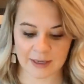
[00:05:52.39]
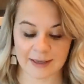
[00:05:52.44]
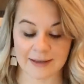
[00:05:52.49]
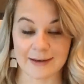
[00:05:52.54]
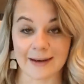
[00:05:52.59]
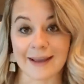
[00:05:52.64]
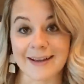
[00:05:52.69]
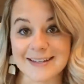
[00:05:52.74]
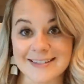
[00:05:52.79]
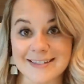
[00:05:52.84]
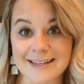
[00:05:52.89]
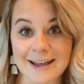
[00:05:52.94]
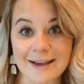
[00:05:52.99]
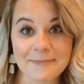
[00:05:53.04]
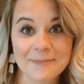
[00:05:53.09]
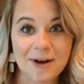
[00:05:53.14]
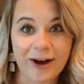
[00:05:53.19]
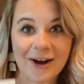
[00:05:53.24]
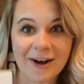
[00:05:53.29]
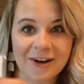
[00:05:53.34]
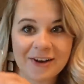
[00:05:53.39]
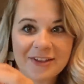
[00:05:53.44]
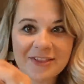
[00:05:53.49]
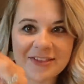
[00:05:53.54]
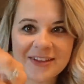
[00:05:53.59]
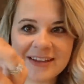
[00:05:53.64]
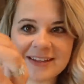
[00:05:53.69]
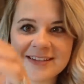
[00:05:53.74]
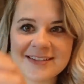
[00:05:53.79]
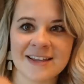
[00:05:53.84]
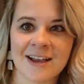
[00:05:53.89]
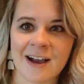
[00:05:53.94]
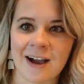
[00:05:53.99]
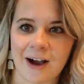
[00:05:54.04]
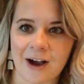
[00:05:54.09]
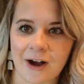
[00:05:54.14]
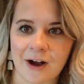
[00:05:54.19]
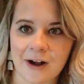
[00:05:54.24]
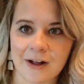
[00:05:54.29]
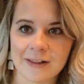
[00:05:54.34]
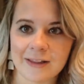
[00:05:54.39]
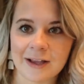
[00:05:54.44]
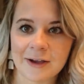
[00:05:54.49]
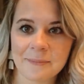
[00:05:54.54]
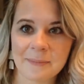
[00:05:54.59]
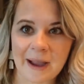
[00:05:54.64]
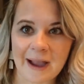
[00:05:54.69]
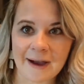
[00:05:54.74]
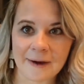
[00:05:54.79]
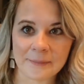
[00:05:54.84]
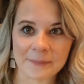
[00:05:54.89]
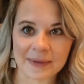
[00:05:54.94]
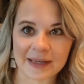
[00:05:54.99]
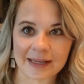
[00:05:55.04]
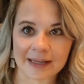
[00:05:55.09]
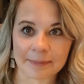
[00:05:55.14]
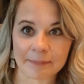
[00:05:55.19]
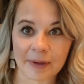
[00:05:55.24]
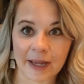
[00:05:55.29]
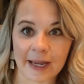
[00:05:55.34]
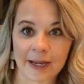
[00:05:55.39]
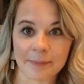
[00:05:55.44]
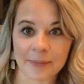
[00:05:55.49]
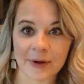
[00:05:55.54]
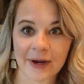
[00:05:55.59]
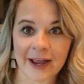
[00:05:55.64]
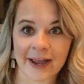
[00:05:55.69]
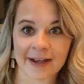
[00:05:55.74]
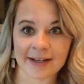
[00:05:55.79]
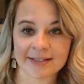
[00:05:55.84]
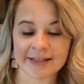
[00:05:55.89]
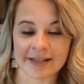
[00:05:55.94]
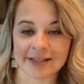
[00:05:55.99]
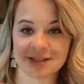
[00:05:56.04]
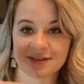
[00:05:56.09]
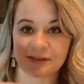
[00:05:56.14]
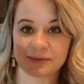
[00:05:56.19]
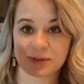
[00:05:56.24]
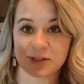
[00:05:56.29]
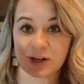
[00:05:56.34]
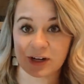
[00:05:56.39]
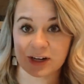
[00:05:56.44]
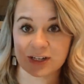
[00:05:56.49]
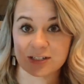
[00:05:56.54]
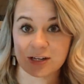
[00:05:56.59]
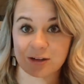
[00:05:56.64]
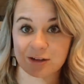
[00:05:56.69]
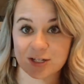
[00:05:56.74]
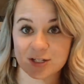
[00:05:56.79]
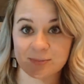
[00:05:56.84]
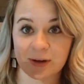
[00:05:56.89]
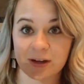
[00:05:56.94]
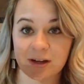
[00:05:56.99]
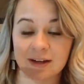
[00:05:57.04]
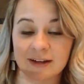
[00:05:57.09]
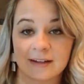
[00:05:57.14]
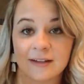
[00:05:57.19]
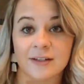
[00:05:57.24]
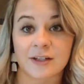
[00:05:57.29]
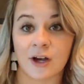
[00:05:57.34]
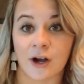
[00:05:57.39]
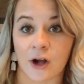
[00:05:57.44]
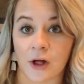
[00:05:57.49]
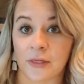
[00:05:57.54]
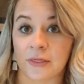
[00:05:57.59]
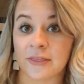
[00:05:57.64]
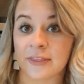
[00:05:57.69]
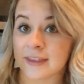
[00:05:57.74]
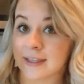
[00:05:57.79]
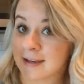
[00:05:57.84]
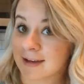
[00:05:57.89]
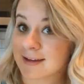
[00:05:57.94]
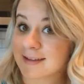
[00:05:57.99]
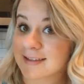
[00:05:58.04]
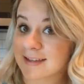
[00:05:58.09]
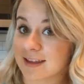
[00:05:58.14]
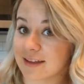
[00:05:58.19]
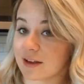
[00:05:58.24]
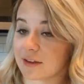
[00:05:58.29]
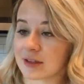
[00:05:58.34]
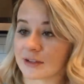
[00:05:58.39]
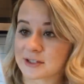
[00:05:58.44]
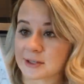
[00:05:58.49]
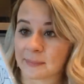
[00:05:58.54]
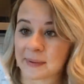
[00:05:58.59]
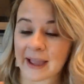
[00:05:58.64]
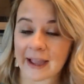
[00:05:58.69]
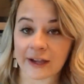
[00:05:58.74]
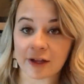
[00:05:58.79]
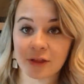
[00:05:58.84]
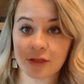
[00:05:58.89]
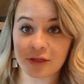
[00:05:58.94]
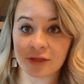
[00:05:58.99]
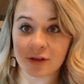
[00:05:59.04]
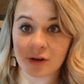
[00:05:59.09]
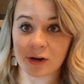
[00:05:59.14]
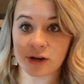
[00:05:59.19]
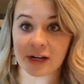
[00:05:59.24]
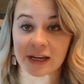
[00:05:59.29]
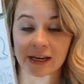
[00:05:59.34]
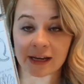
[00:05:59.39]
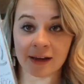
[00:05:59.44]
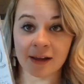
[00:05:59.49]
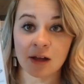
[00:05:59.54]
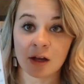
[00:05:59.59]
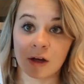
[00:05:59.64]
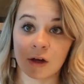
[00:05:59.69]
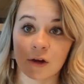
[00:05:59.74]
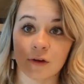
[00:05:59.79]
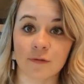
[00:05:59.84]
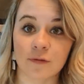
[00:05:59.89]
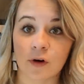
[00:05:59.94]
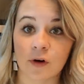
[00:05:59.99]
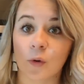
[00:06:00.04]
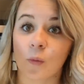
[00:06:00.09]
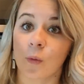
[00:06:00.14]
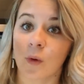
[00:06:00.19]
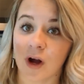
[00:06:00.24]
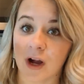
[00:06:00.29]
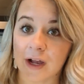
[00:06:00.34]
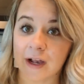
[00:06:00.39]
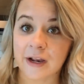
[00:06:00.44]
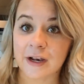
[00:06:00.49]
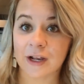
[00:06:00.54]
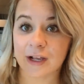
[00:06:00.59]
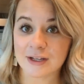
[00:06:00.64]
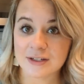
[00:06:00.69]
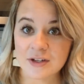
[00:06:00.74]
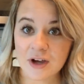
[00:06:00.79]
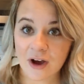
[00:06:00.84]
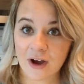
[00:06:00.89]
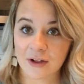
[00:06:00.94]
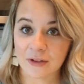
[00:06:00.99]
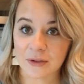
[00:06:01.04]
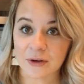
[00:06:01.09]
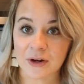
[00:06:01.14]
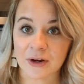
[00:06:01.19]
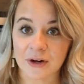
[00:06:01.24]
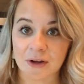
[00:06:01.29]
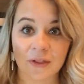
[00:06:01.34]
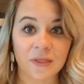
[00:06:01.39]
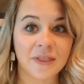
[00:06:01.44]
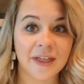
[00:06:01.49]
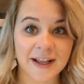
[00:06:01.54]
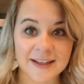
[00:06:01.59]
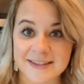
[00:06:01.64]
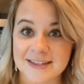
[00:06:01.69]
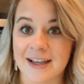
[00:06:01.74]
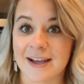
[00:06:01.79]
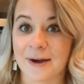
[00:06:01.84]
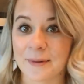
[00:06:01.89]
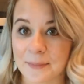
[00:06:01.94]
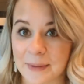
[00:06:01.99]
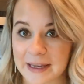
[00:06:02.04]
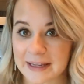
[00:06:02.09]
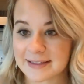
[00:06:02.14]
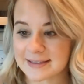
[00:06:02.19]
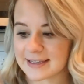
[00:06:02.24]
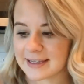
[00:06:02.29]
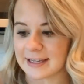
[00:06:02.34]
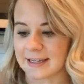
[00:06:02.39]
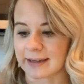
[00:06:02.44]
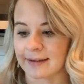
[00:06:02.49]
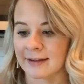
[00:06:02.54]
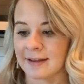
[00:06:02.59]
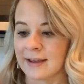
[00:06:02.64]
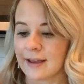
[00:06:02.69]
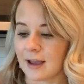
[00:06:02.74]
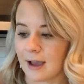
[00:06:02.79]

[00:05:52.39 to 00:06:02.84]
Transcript: Next up are these All About Me paper accents from the Target Dollar Spot. Y'all, these, there's a pack of 30 for $1. That's amazing.